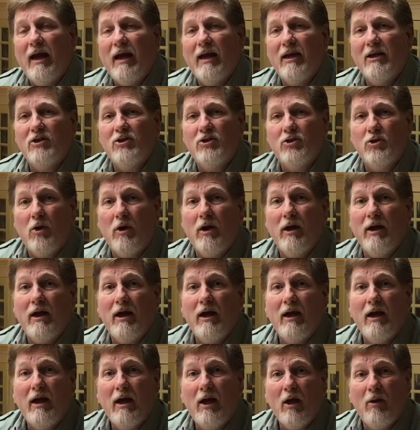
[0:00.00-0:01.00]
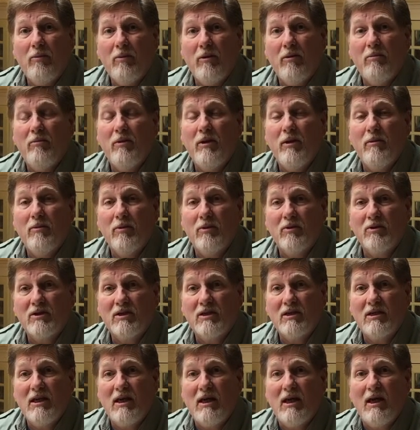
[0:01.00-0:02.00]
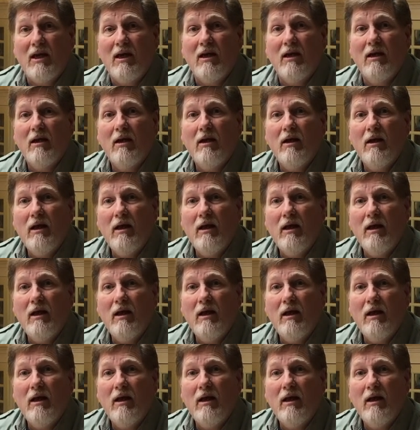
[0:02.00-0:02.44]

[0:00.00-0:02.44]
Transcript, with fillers: I enjoy helping people see